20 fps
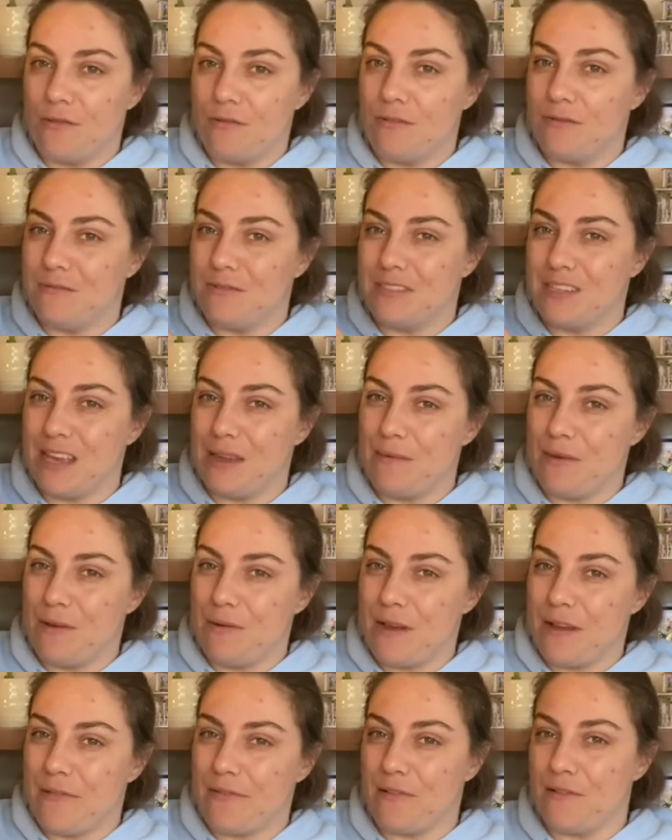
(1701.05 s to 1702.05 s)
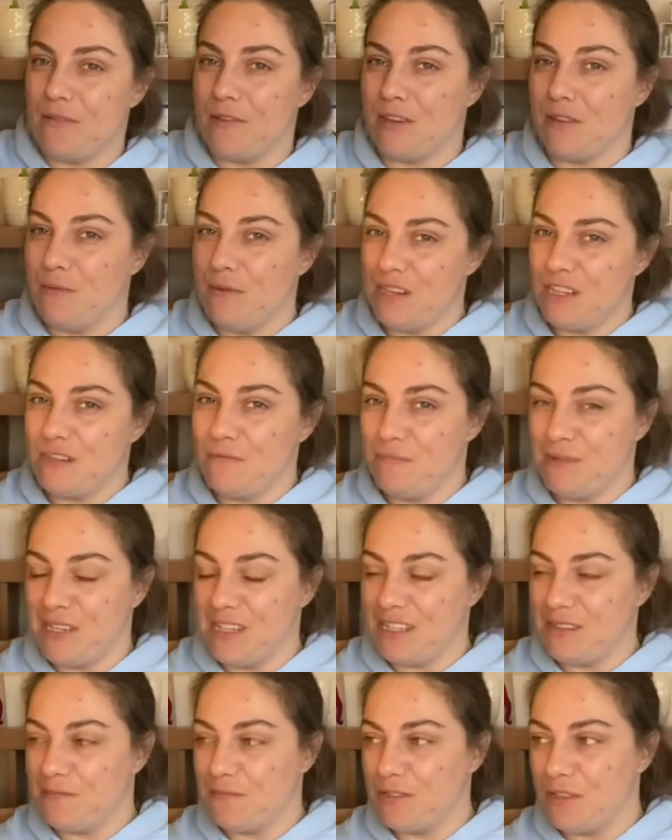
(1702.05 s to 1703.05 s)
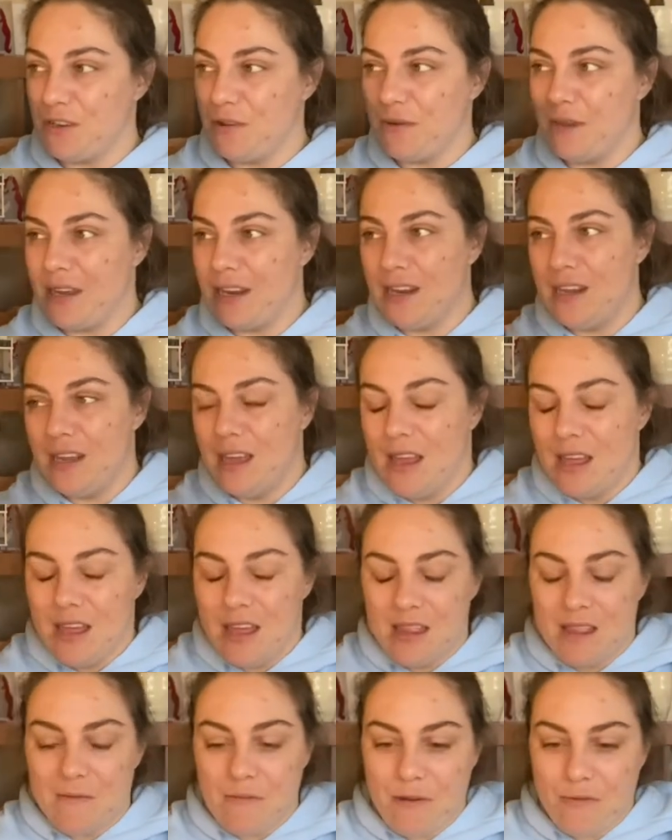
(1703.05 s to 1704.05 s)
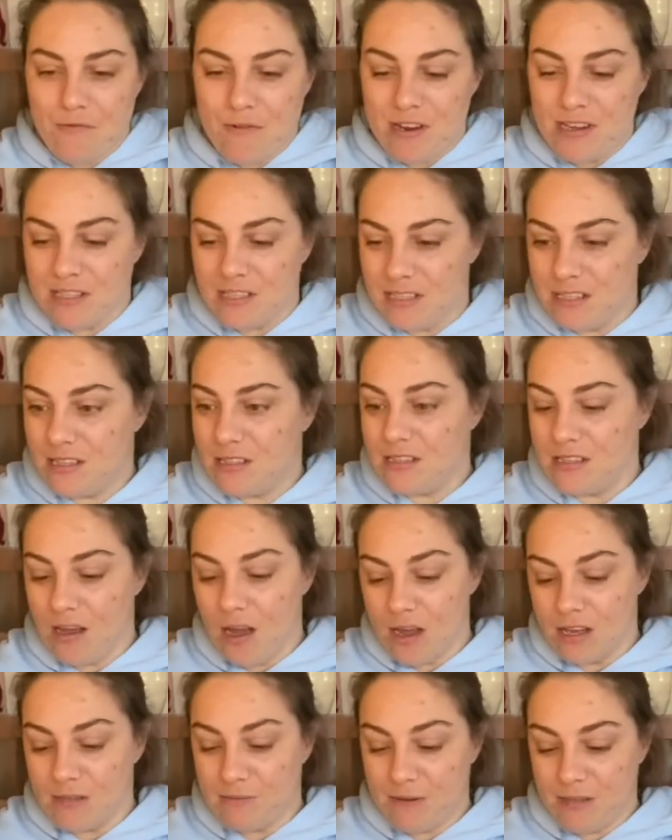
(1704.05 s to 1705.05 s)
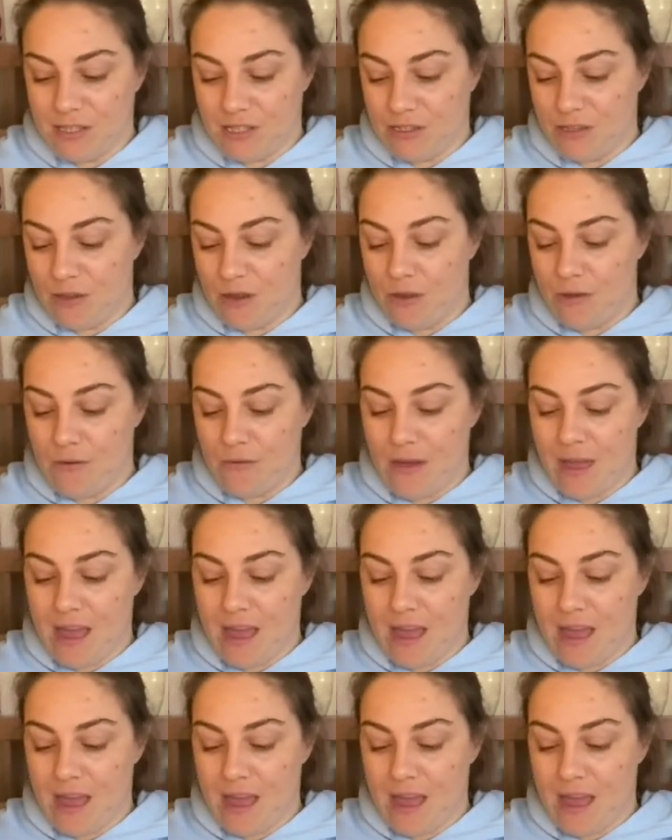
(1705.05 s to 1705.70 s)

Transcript: It will take me away from the commission piece I'm doing my friends asked me to do.